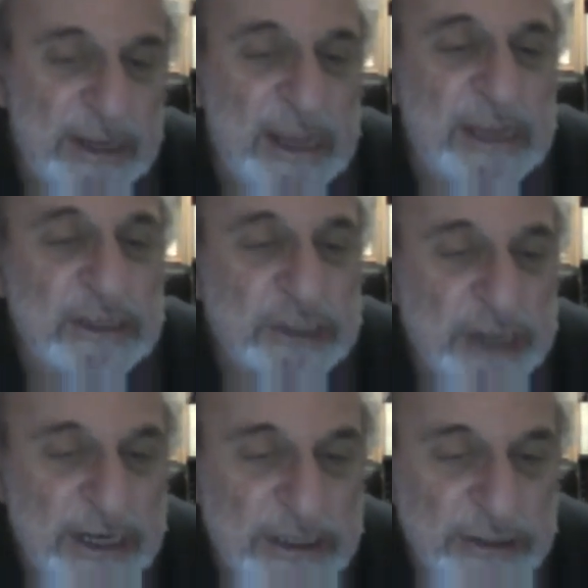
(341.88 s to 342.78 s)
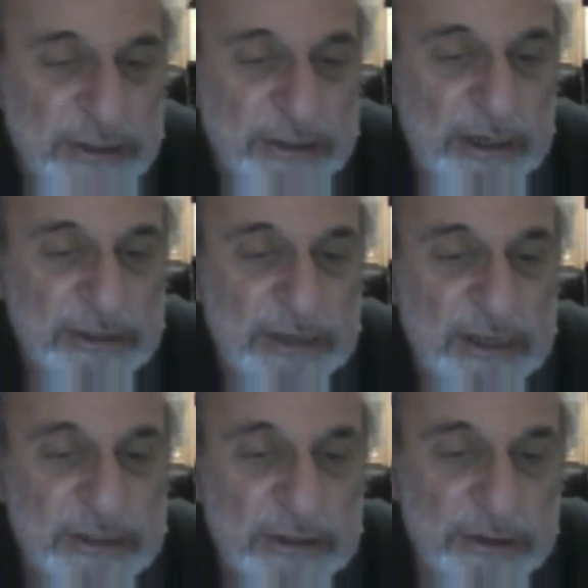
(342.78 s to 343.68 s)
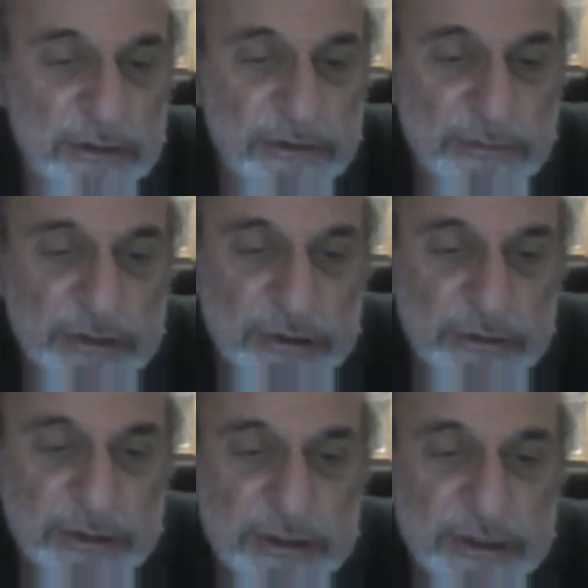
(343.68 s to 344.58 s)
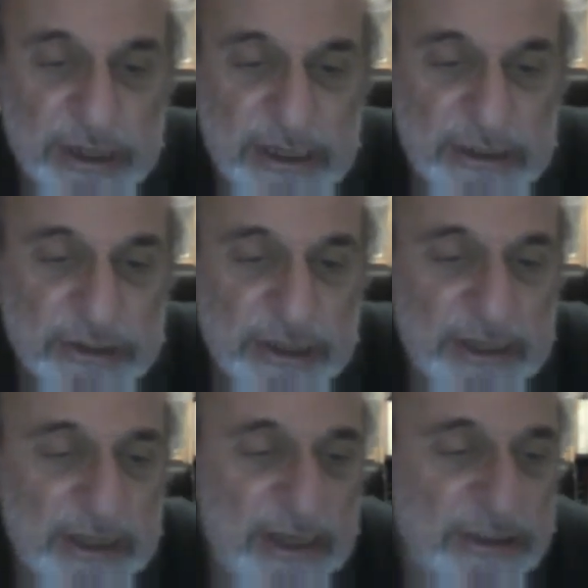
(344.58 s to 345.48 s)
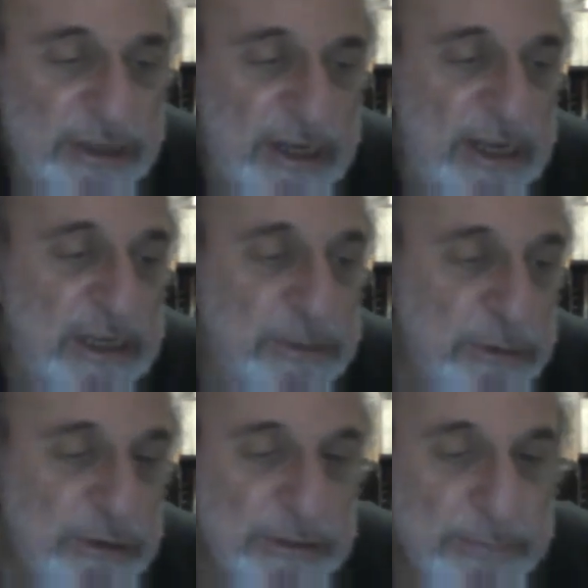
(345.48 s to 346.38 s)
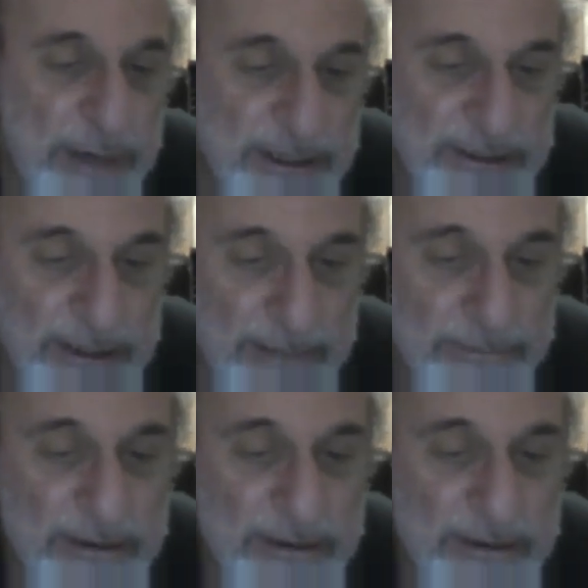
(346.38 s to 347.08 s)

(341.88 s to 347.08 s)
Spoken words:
He changed as he got older and matured. He changed, and his music brightened up.